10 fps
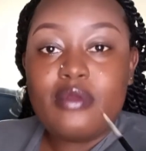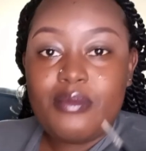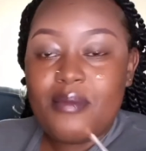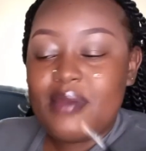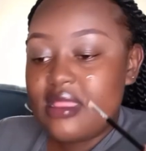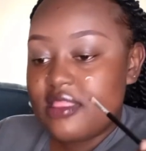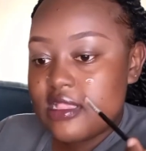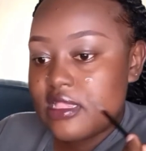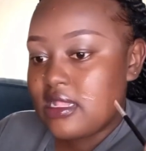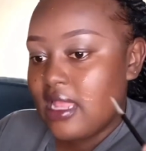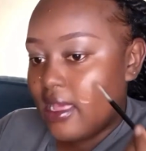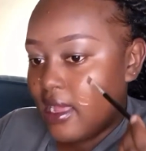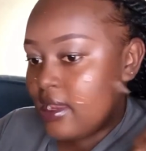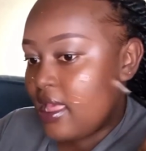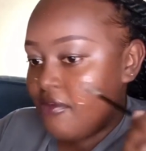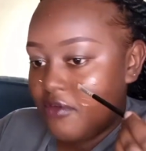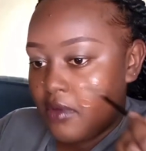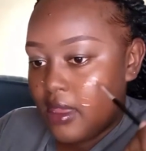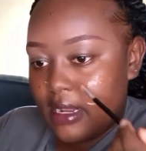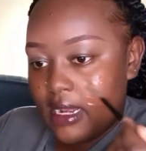Remember, this is like an
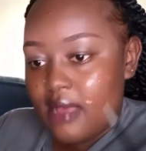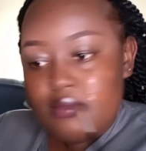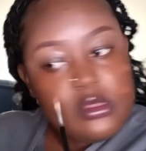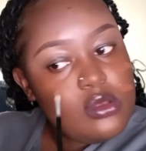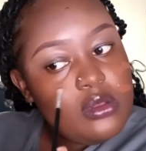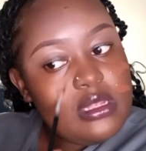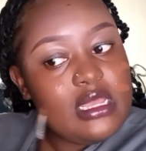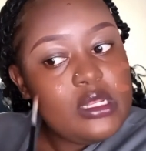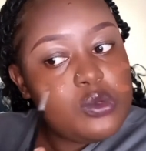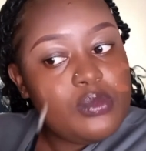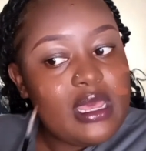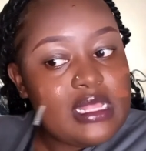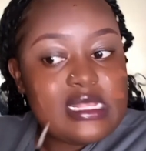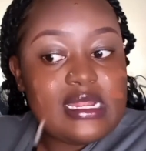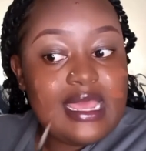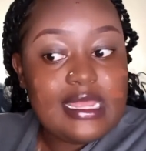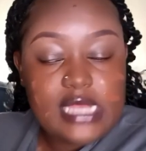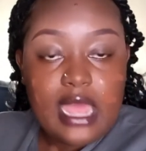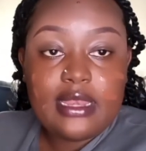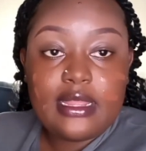everywhere glam, so you need to be as
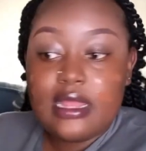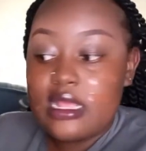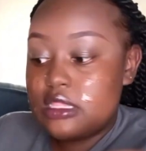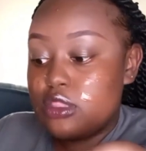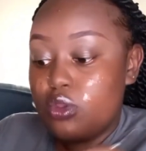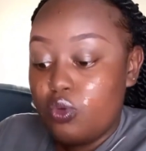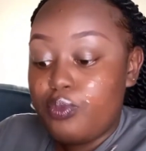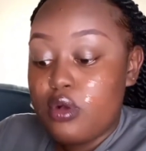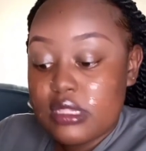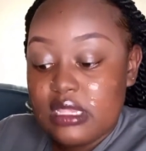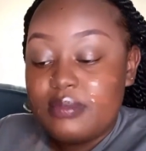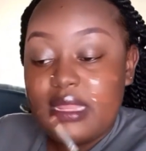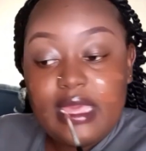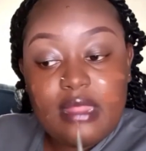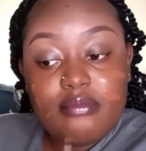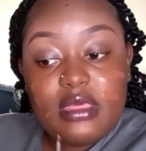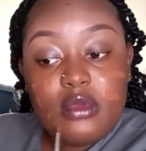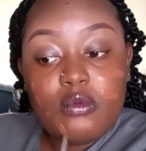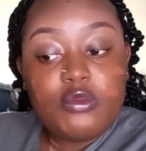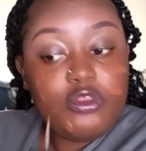light-handed as you possibly can
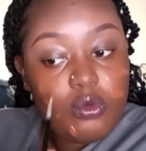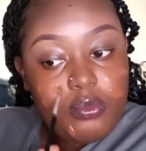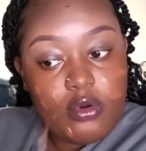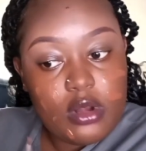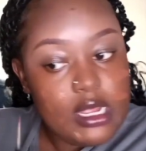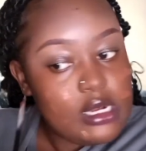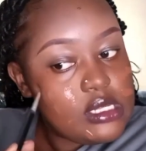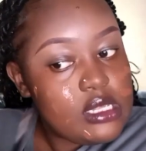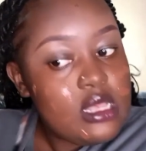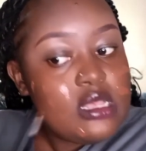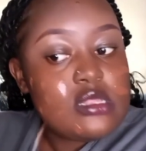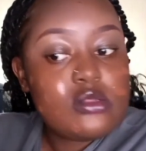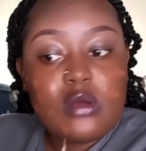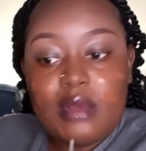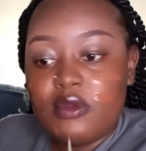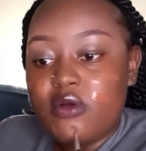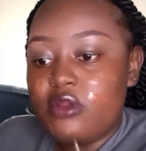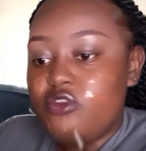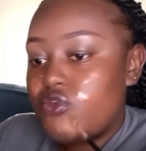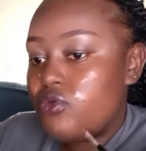be with your product. So I'm not
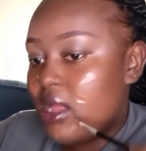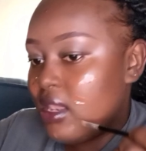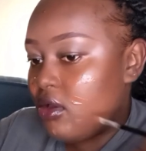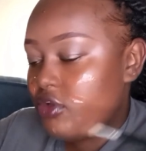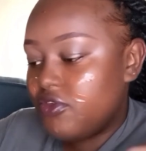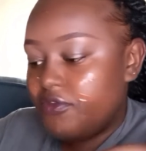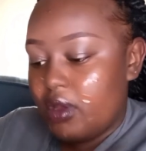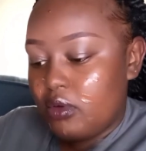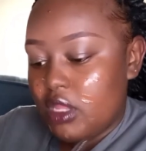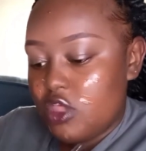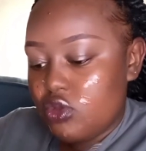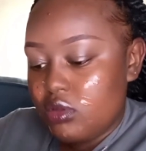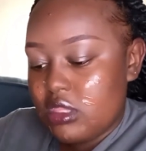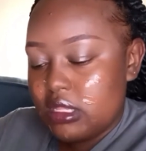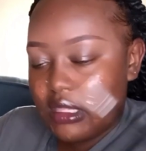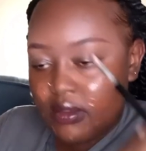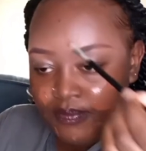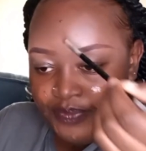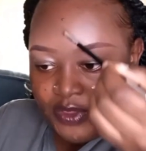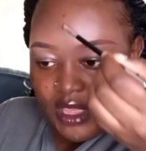going to do a lot of foundation, just
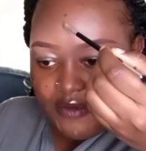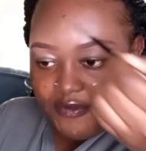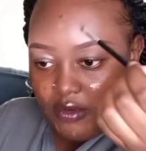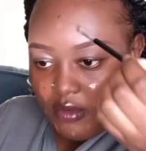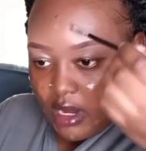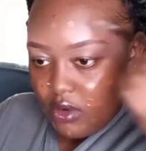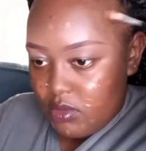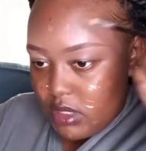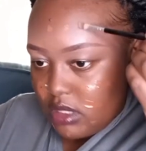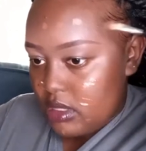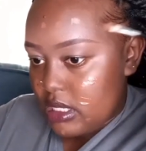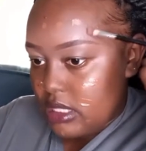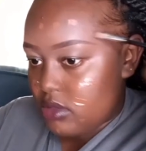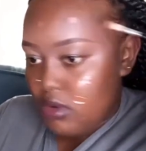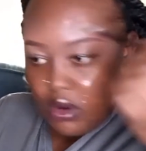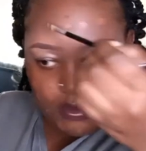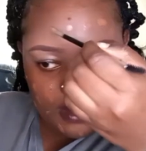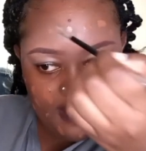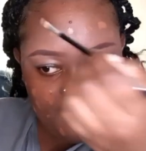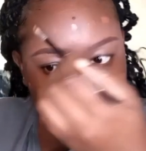a few random streaks throughout
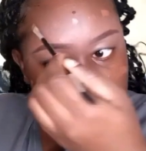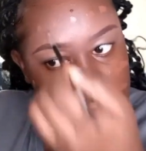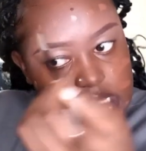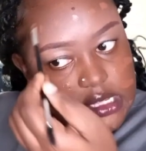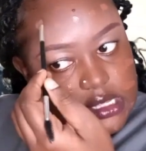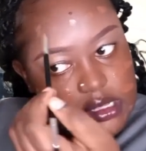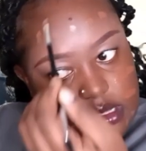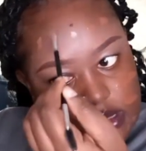my face.